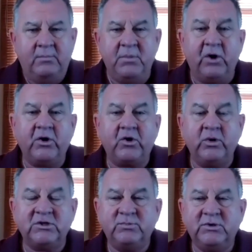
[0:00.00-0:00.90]
Merry
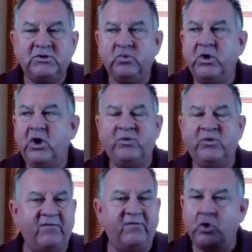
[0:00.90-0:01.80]
Christmas. We hope that
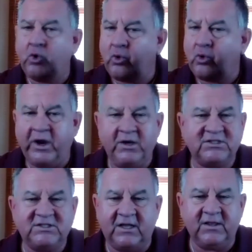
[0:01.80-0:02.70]
you have a great
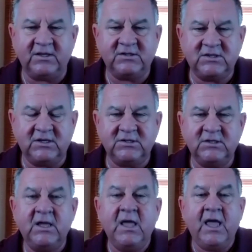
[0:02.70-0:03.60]
selling
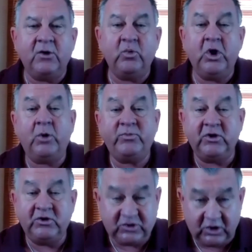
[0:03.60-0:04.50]
season, and we hope
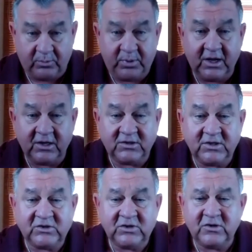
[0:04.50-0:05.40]
that you start paying
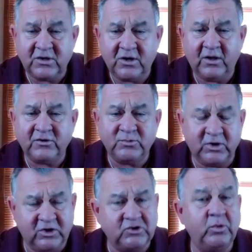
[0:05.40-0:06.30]
attention to the colors
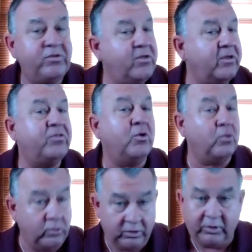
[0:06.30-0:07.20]
because we think they're
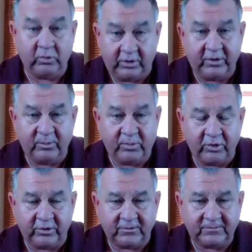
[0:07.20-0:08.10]
really, really important.